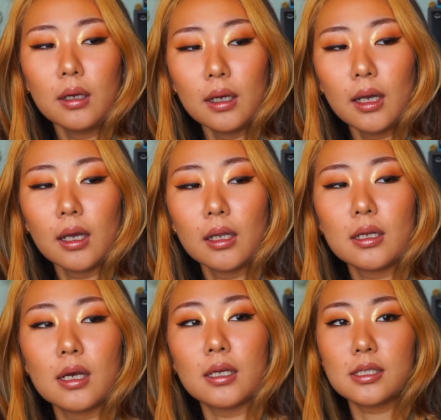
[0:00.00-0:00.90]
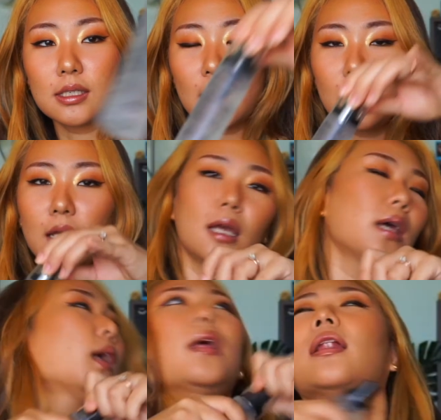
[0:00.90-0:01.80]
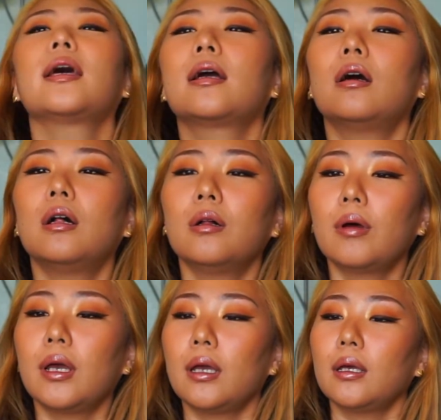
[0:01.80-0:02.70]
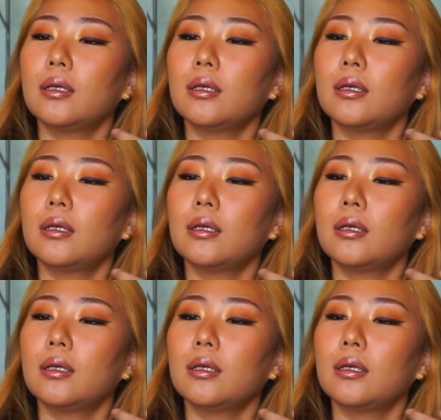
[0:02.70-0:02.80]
And setting it like always.